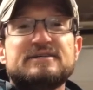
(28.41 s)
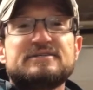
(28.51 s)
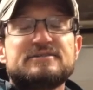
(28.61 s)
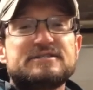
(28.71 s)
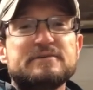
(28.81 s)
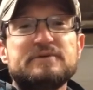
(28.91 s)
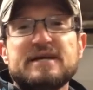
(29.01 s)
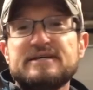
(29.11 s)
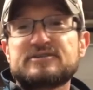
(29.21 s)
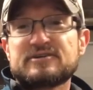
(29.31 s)
So
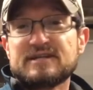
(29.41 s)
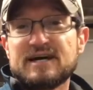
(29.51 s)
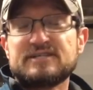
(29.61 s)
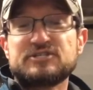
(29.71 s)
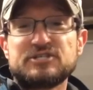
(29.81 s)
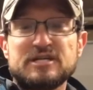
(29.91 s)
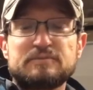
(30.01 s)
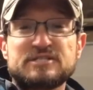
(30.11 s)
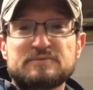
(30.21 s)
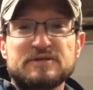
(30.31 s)
CPAs are not
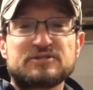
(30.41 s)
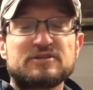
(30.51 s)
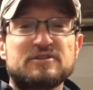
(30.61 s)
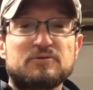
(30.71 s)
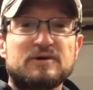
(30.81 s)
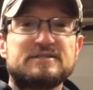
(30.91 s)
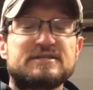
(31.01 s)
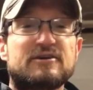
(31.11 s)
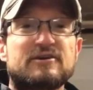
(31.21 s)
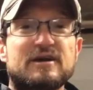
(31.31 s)
cheap, especially the ones
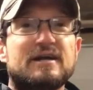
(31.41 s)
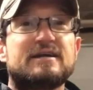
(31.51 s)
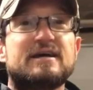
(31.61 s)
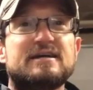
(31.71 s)
that are not